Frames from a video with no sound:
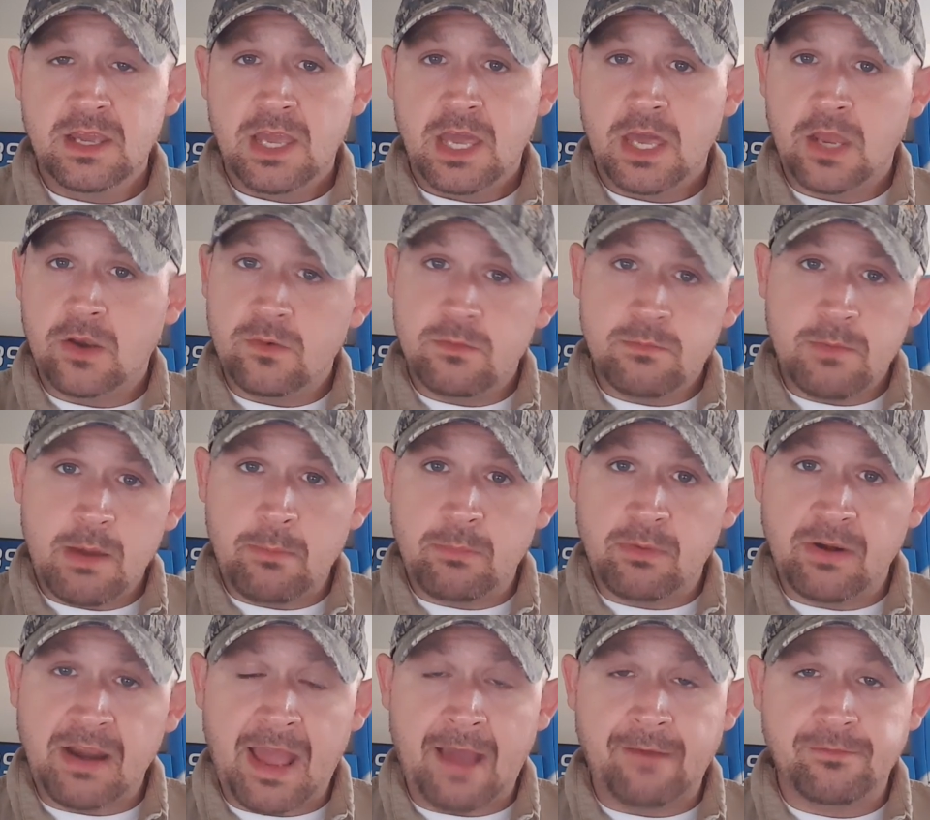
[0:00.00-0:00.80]
And
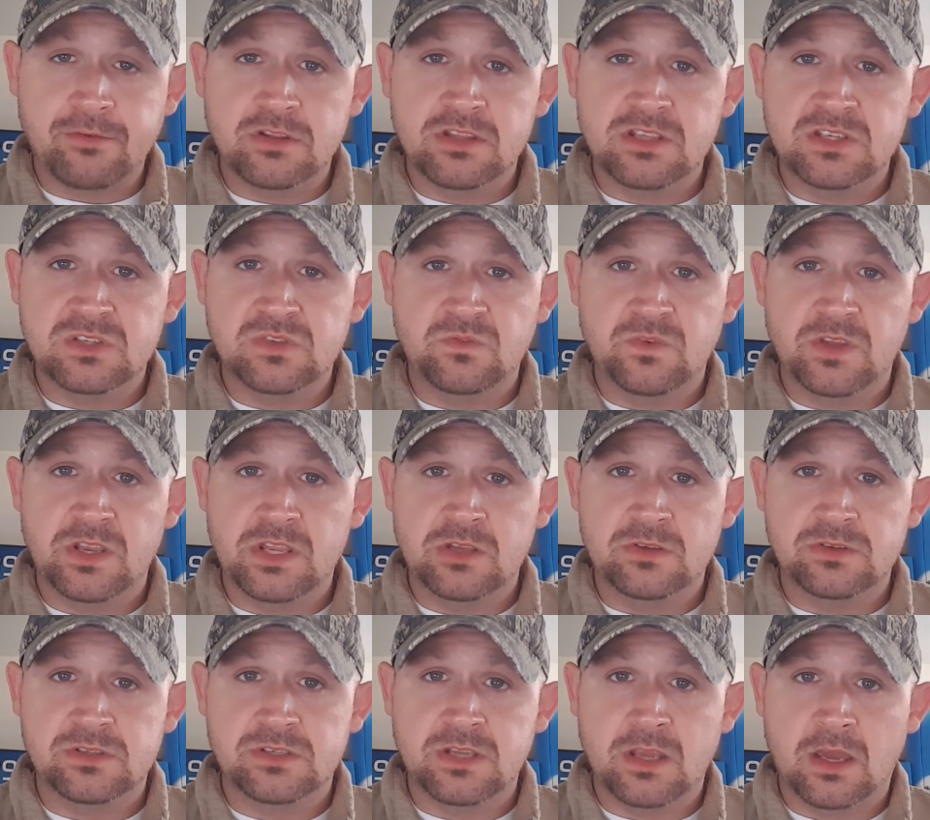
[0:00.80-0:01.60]
remember, after this
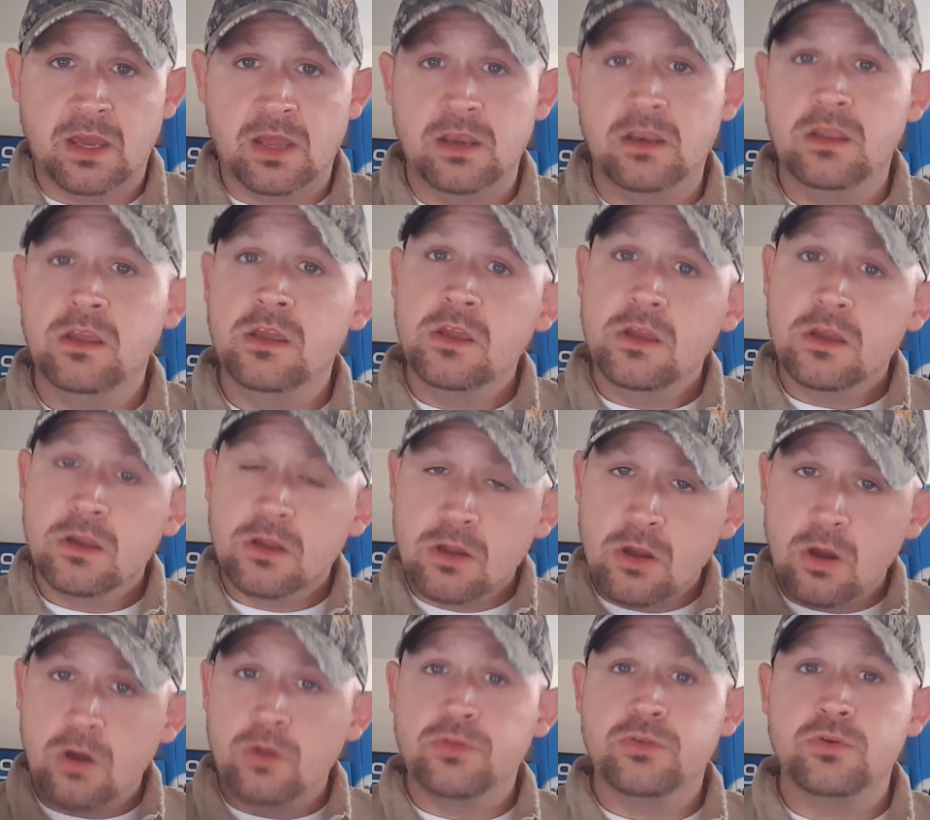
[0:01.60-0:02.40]
video is done,
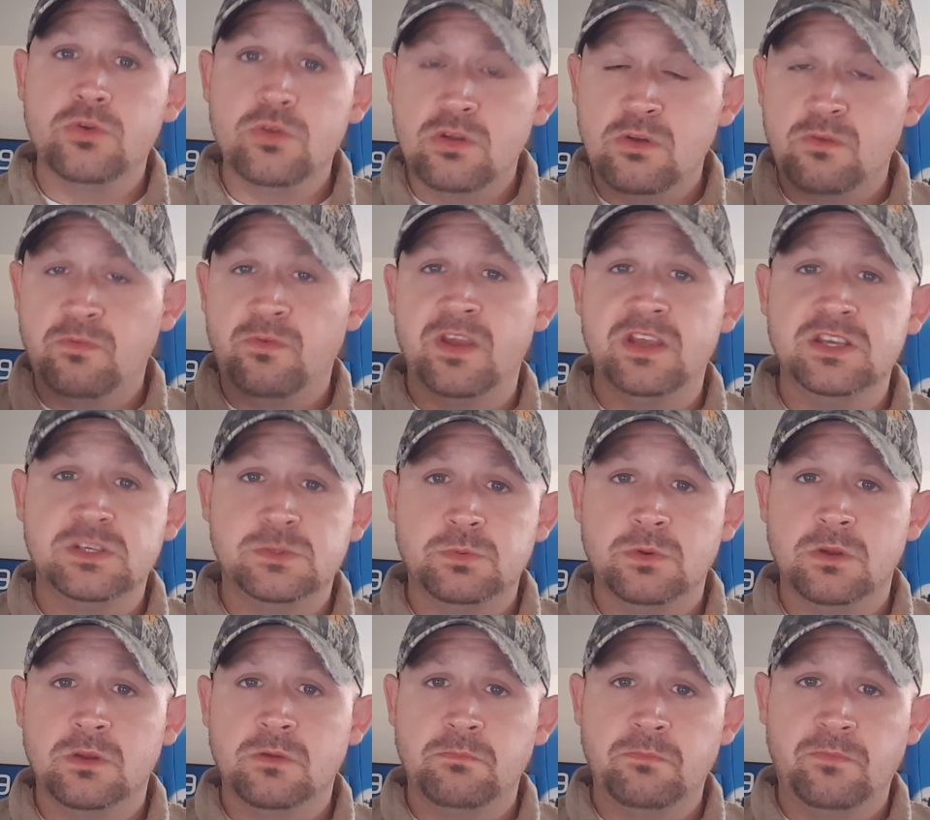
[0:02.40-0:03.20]
go through your
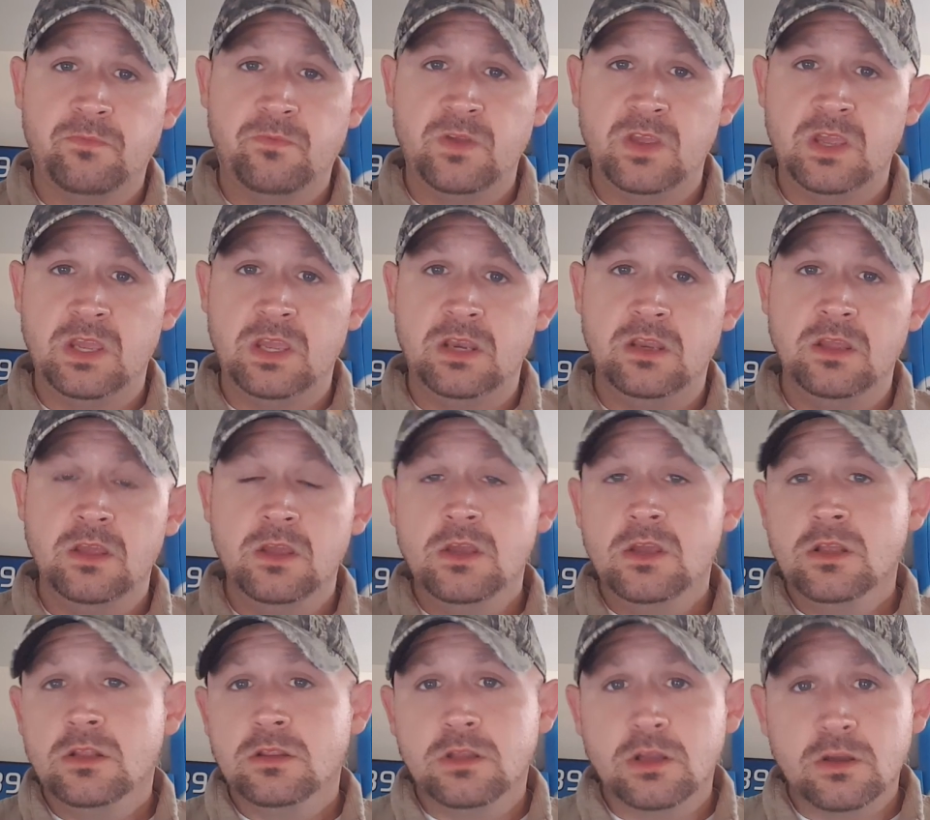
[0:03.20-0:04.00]
Facebook feed,
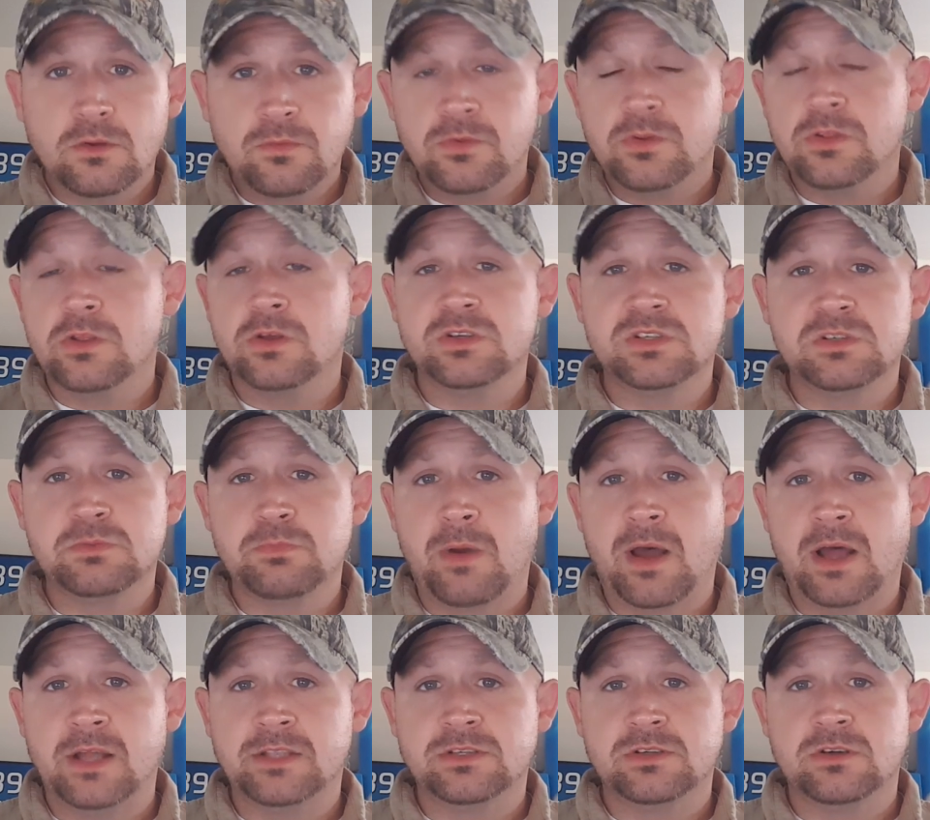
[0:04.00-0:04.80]
look for those
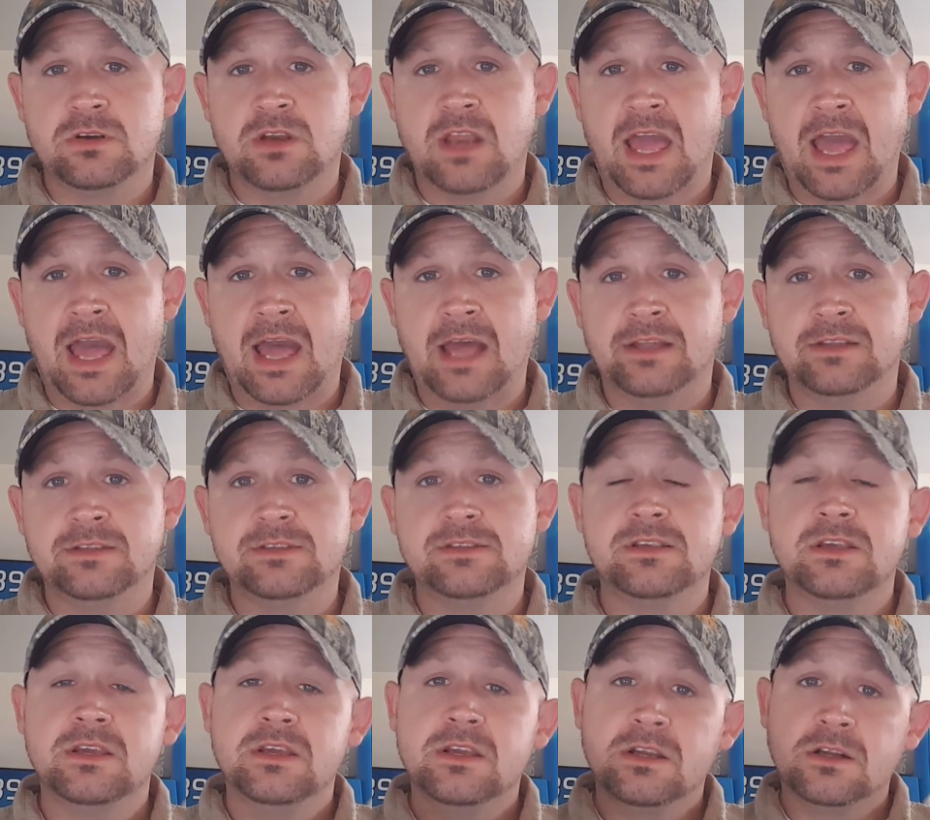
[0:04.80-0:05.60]
sponsored
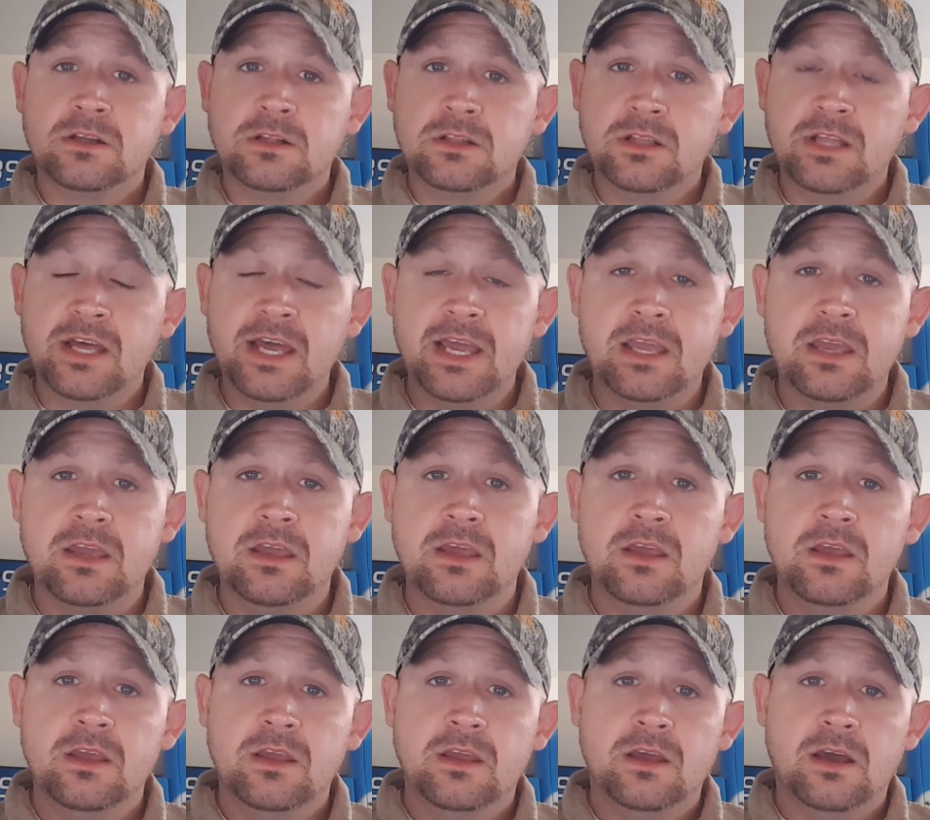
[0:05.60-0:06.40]
ads,
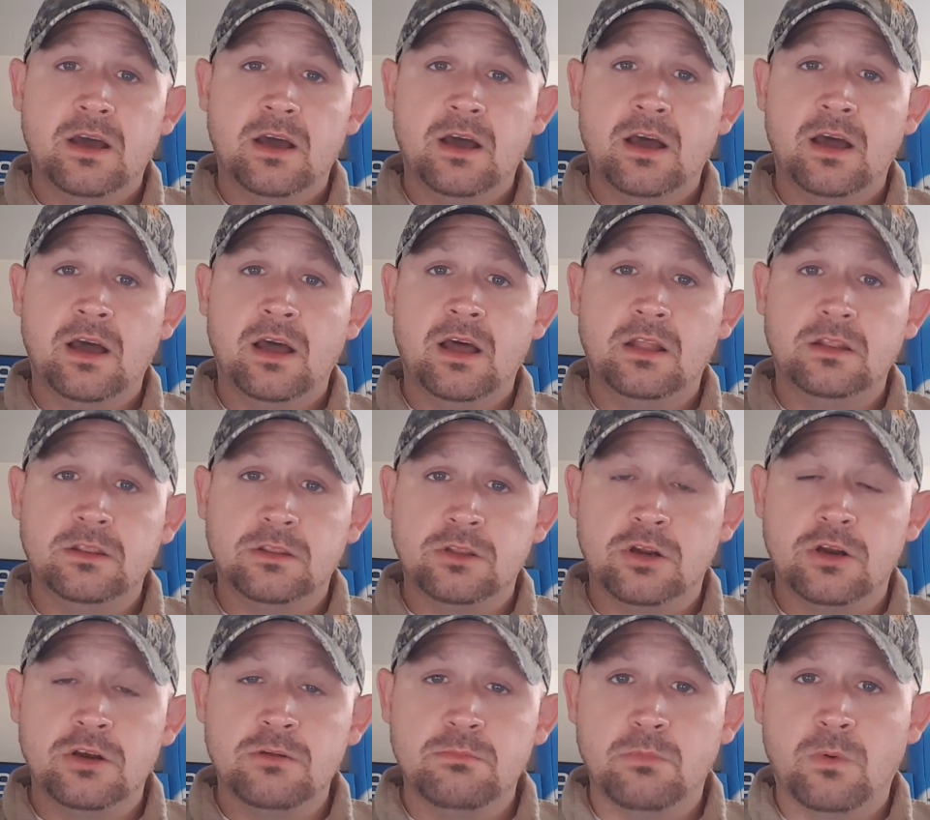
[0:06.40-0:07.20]
click
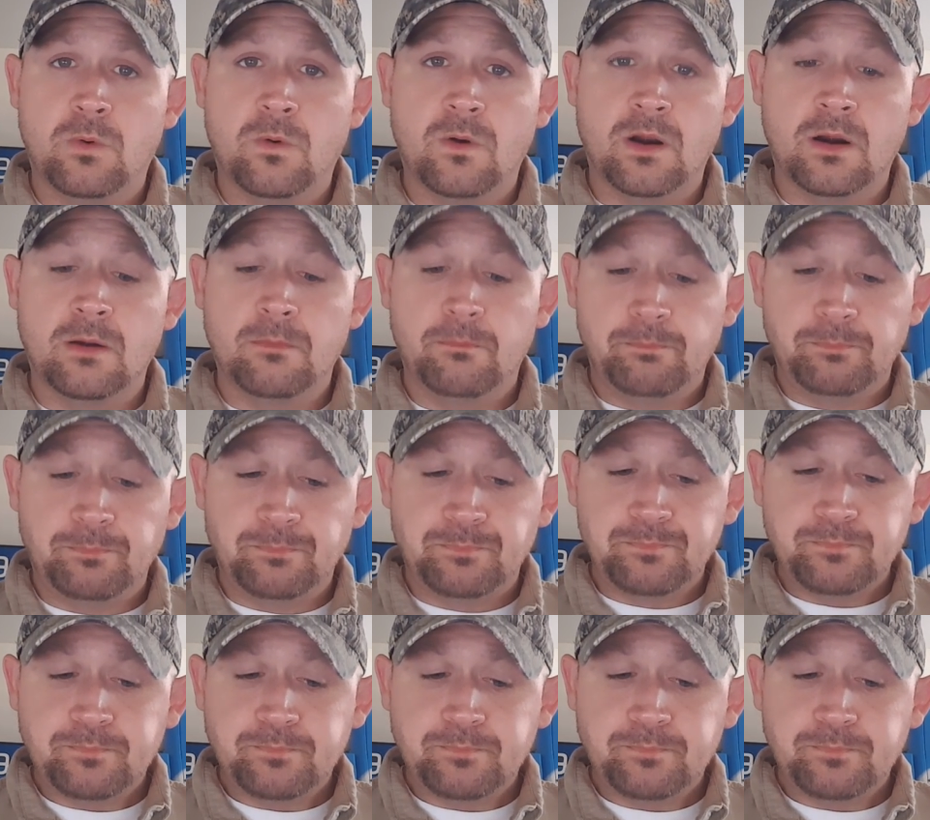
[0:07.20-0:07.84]
learn more.